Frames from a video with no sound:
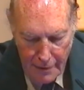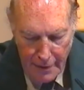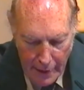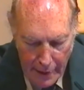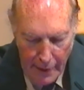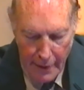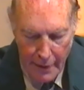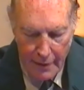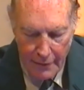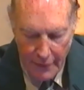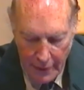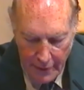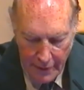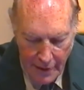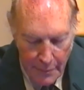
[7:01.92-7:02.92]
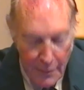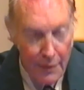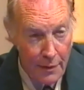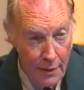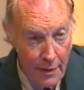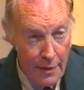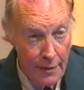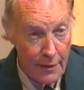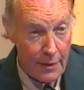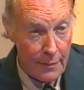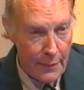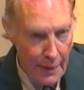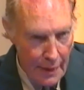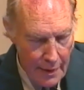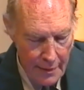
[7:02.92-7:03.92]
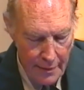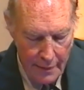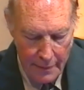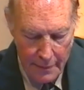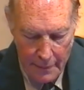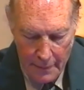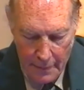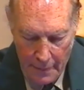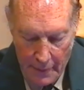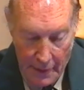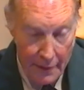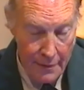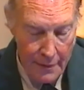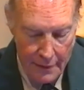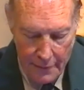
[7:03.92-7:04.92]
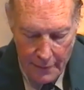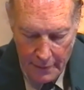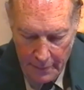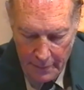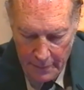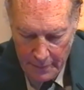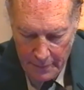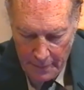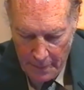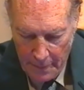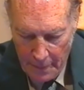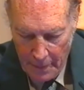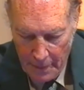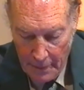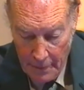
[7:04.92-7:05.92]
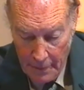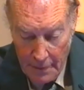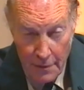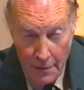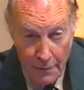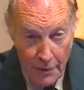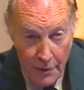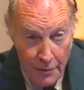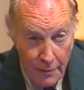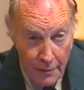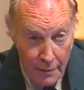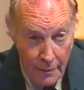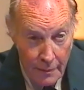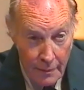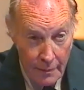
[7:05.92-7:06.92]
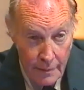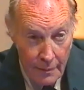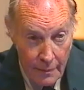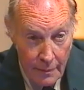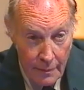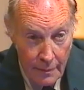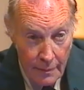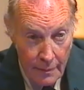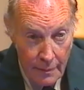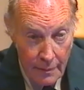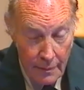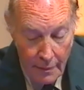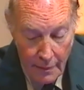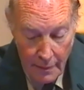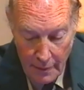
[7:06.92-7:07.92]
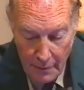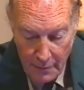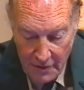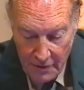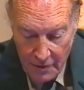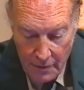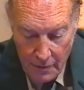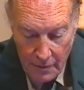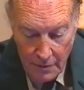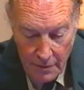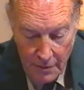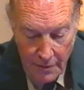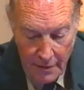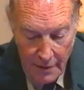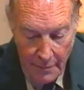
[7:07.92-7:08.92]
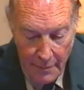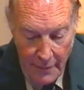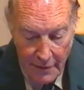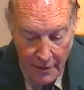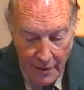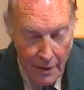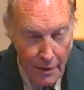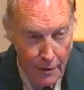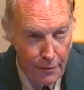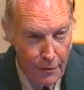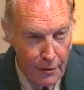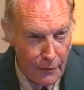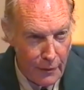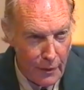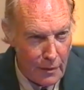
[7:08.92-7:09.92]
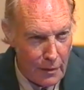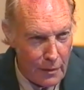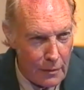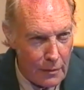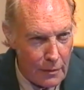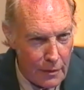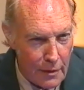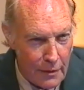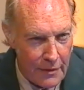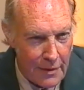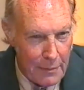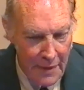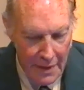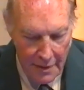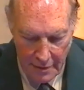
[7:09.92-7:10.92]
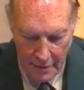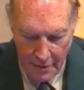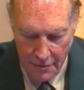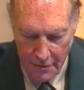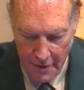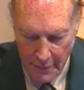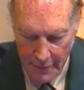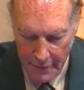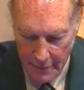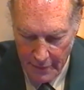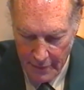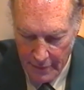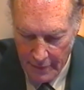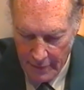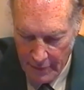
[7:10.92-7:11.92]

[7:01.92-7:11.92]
Thailand, Vietnam, Indonesia, and Malaysia, etc. This vision, which haunts the imagination of a horde of demented dreamers,